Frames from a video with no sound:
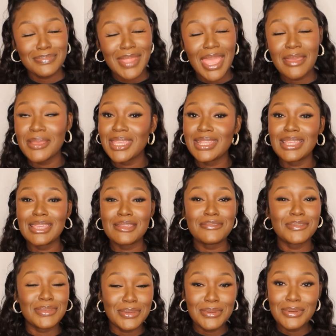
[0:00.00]
I mean, if
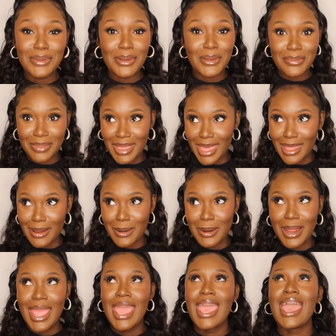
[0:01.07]
you go there
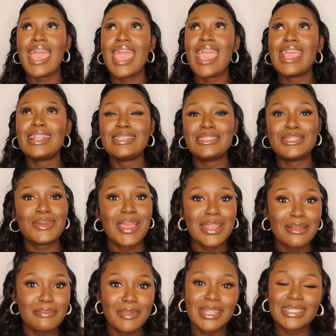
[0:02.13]
and you
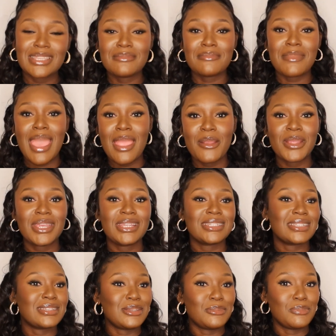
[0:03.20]
end up getting married
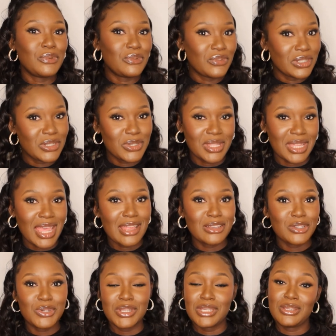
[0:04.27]
and you move into the
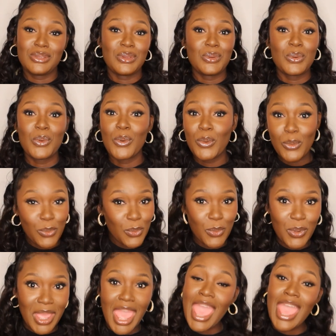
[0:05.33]
country,
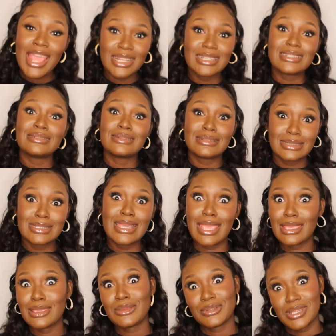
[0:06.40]
you can
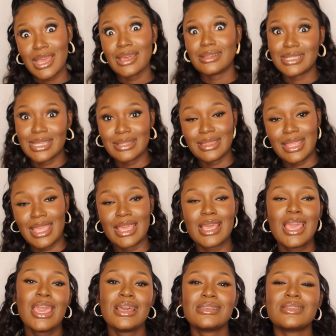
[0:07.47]
take your child in there.
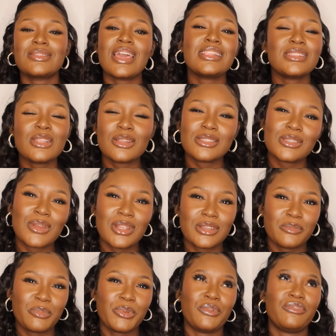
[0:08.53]
So that's not
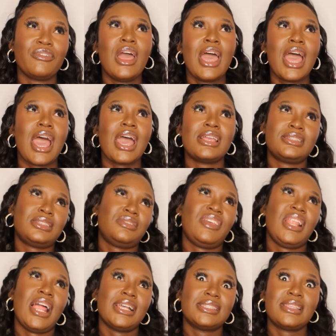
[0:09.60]
solid proof. I just feel
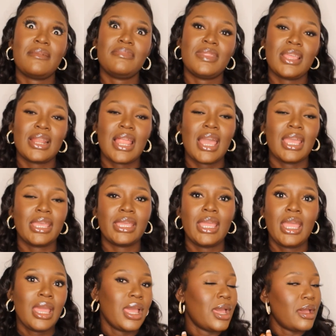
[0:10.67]
like something like
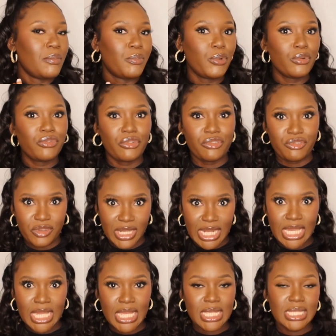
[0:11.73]
a proof of
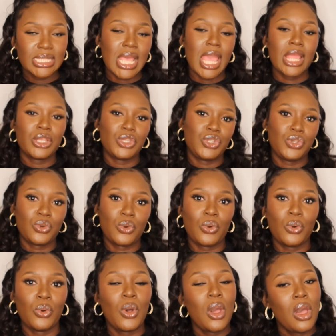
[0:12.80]
lease and
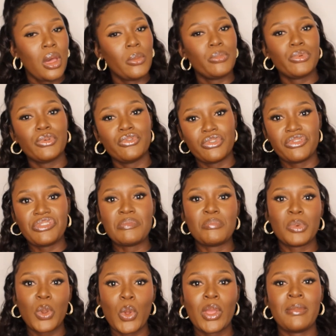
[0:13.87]
your proof of
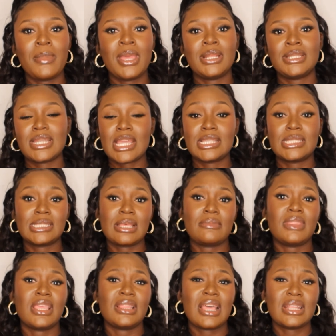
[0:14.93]
employment is
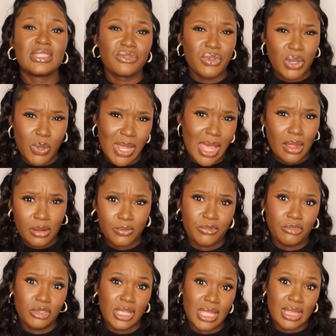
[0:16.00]
something that's very
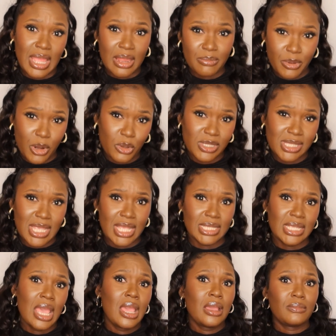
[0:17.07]
helpful in that process.
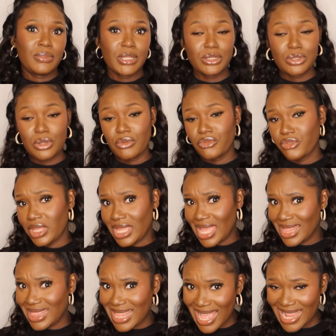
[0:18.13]
Please don't
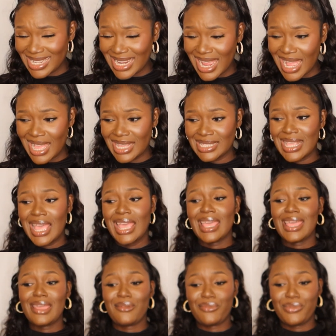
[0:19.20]
forget that, guys.
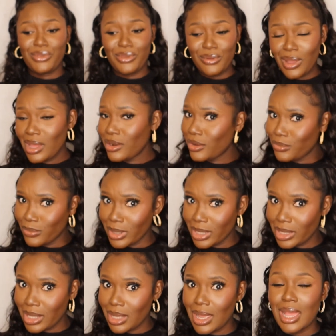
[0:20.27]
If you are not
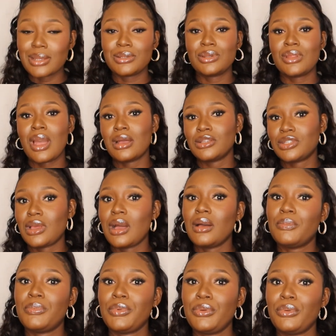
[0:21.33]
working, I don't know how to
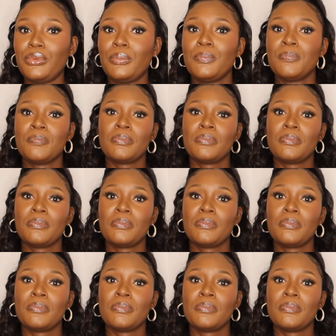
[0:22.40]
help you.